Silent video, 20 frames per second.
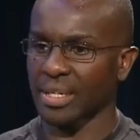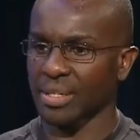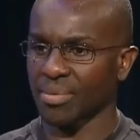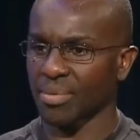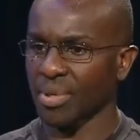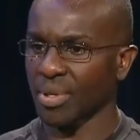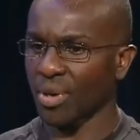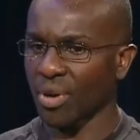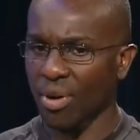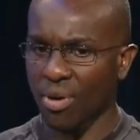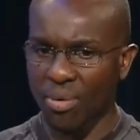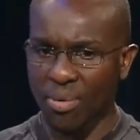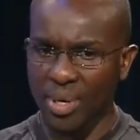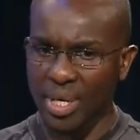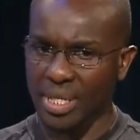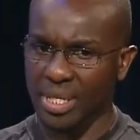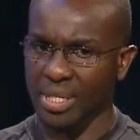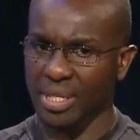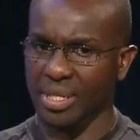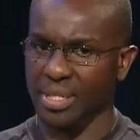is we're
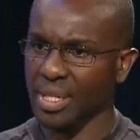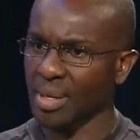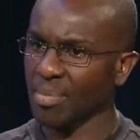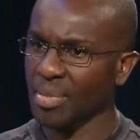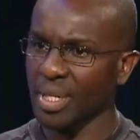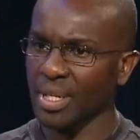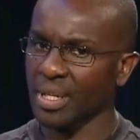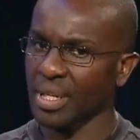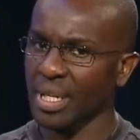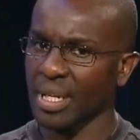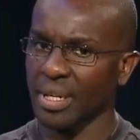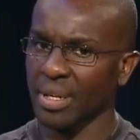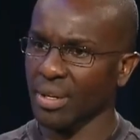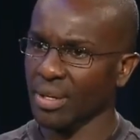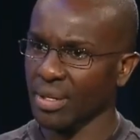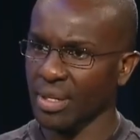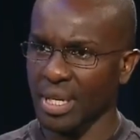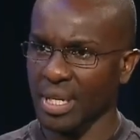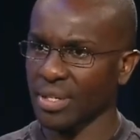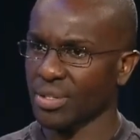always something
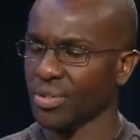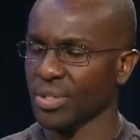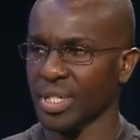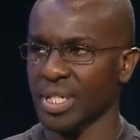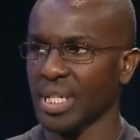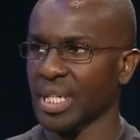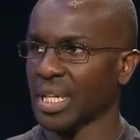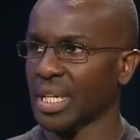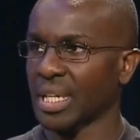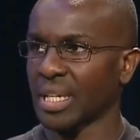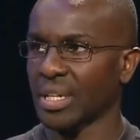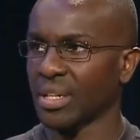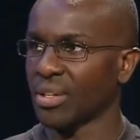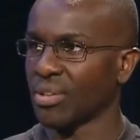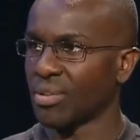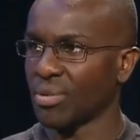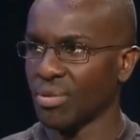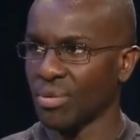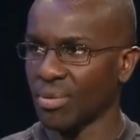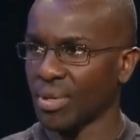interesting and
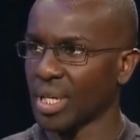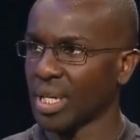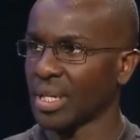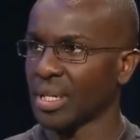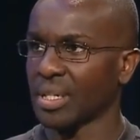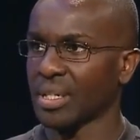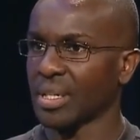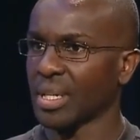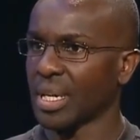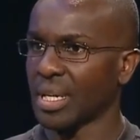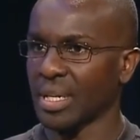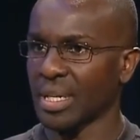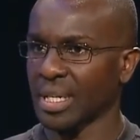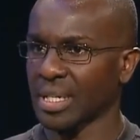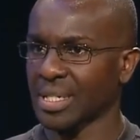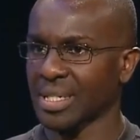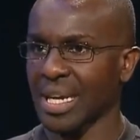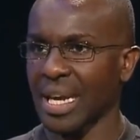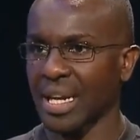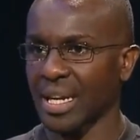new and, and
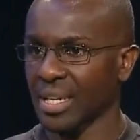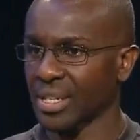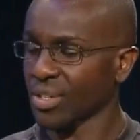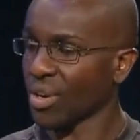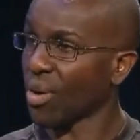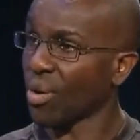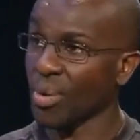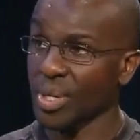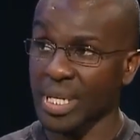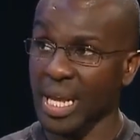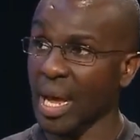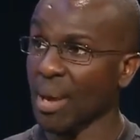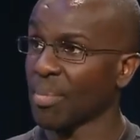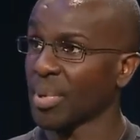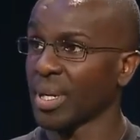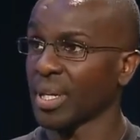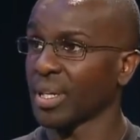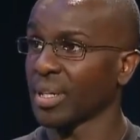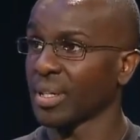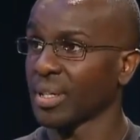exciting is always
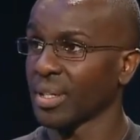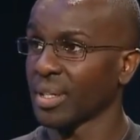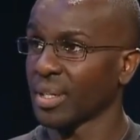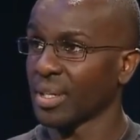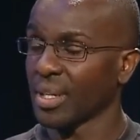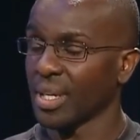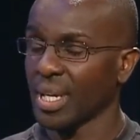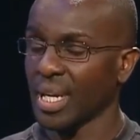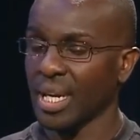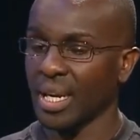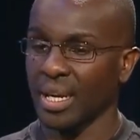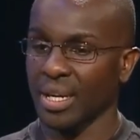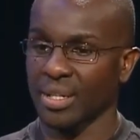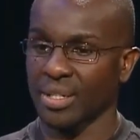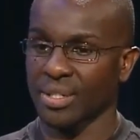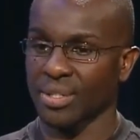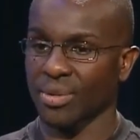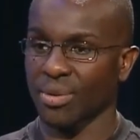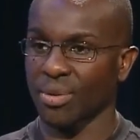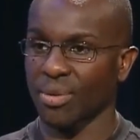happening.
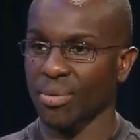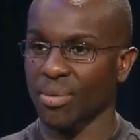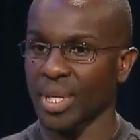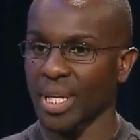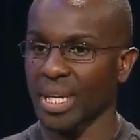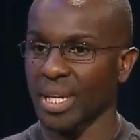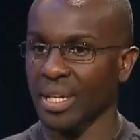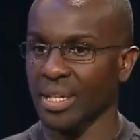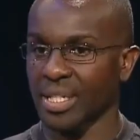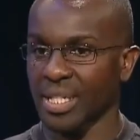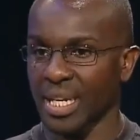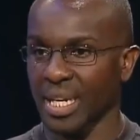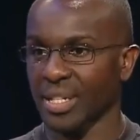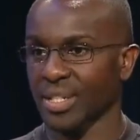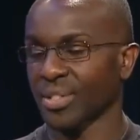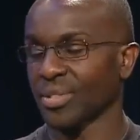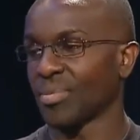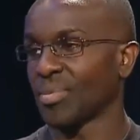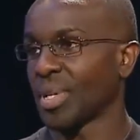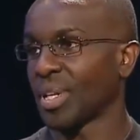And so we get a
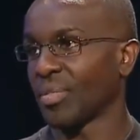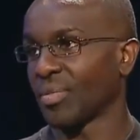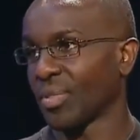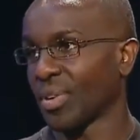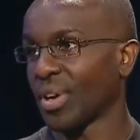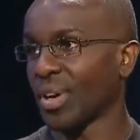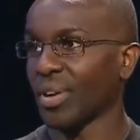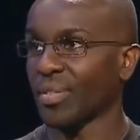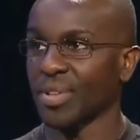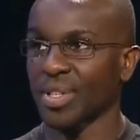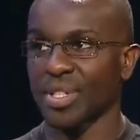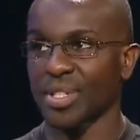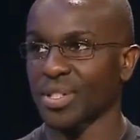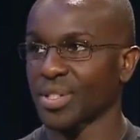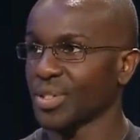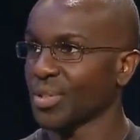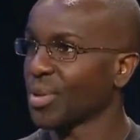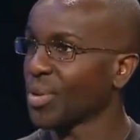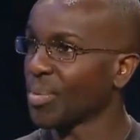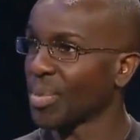chance to be involved in
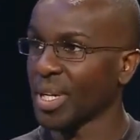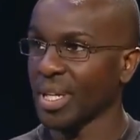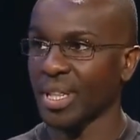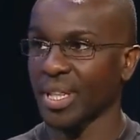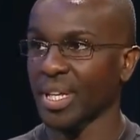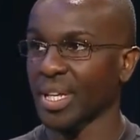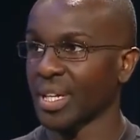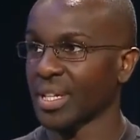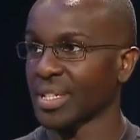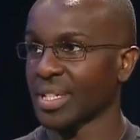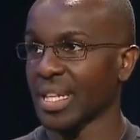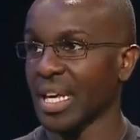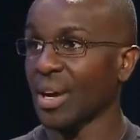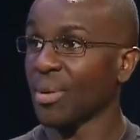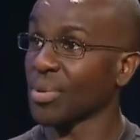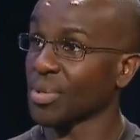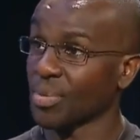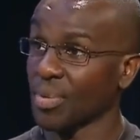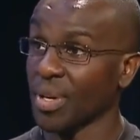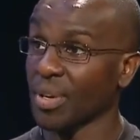so many things, and
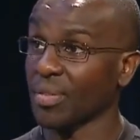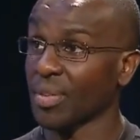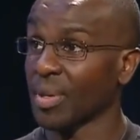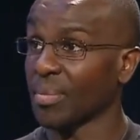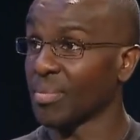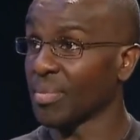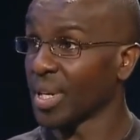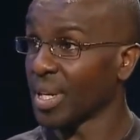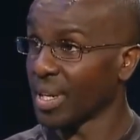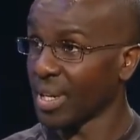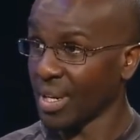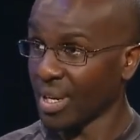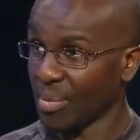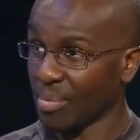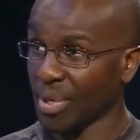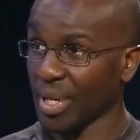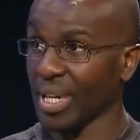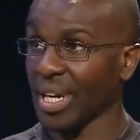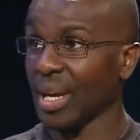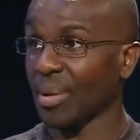that was one of them.
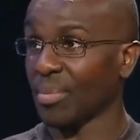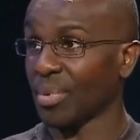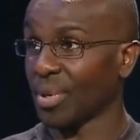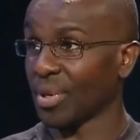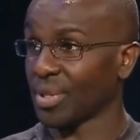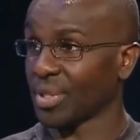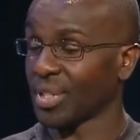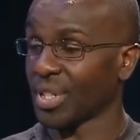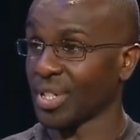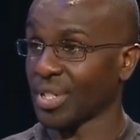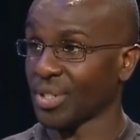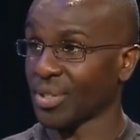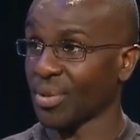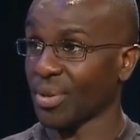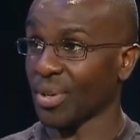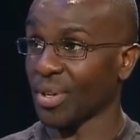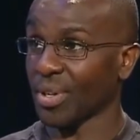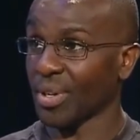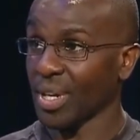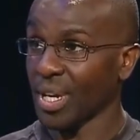Bringing Alberto to the
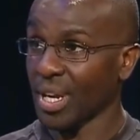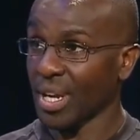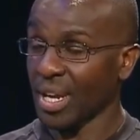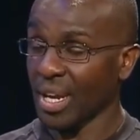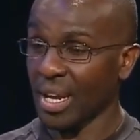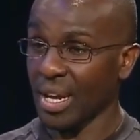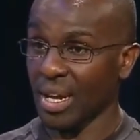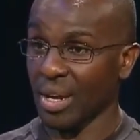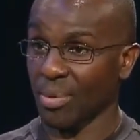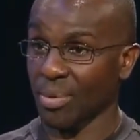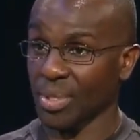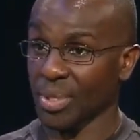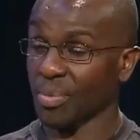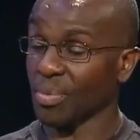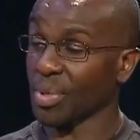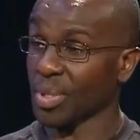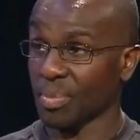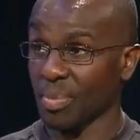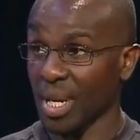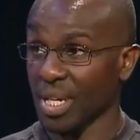store uh, was,
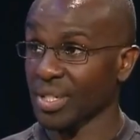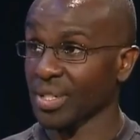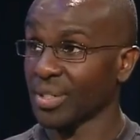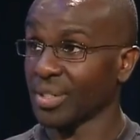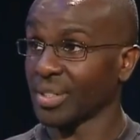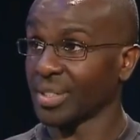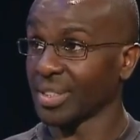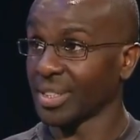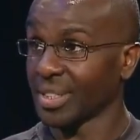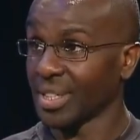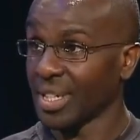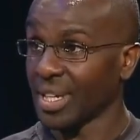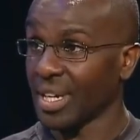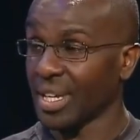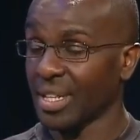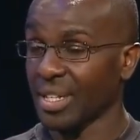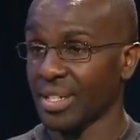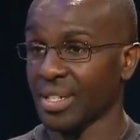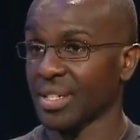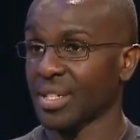was special.
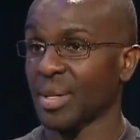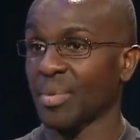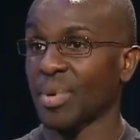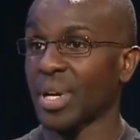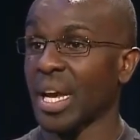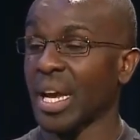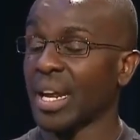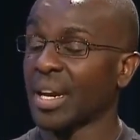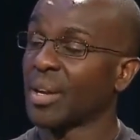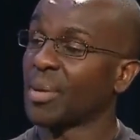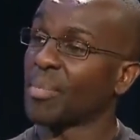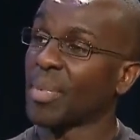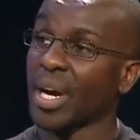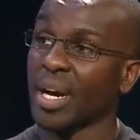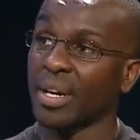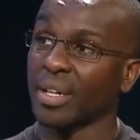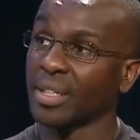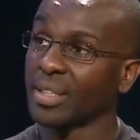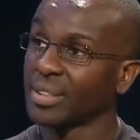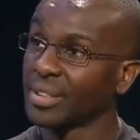This is someone I had
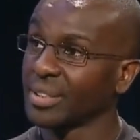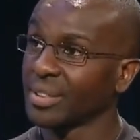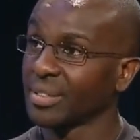admired.